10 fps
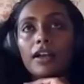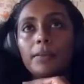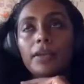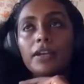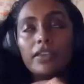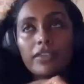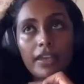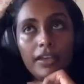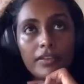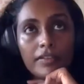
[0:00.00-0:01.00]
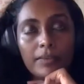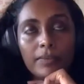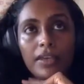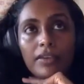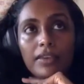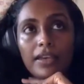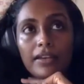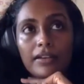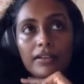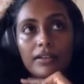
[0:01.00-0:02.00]
mean, I think something
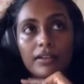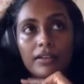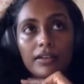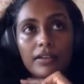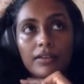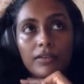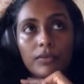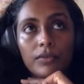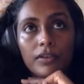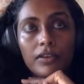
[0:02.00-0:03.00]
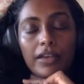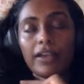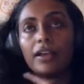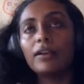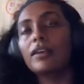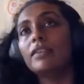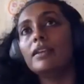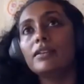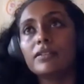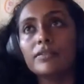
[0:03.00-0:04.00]
that, like, I
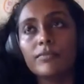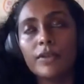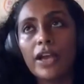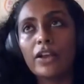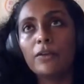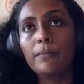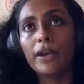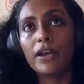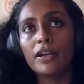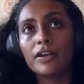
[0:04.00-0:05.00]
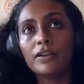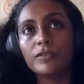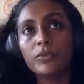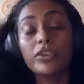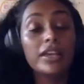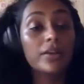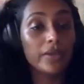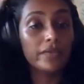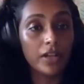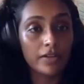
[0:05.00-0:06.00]
think, you know, I compare, we think we
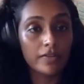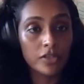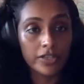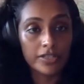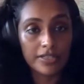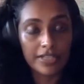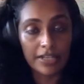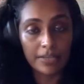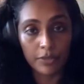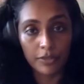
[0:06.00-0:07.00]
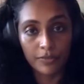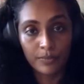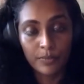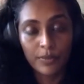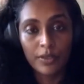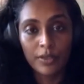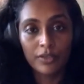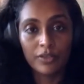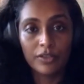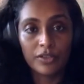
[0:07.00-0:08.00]
have a lot of choice in Singapore.
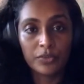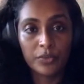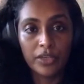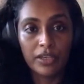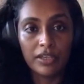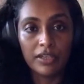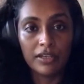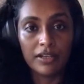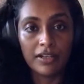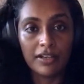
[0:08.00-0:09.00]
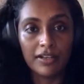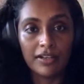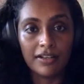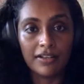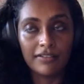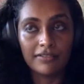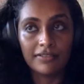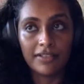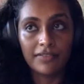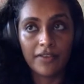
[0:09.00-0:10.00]
You know, we are
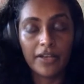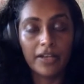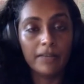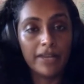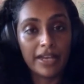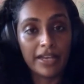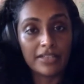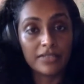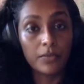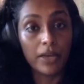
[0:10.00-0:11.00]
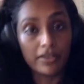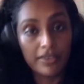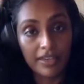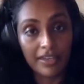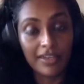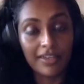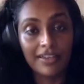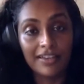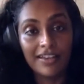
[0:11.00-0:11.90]
a very urbanized, wealthy,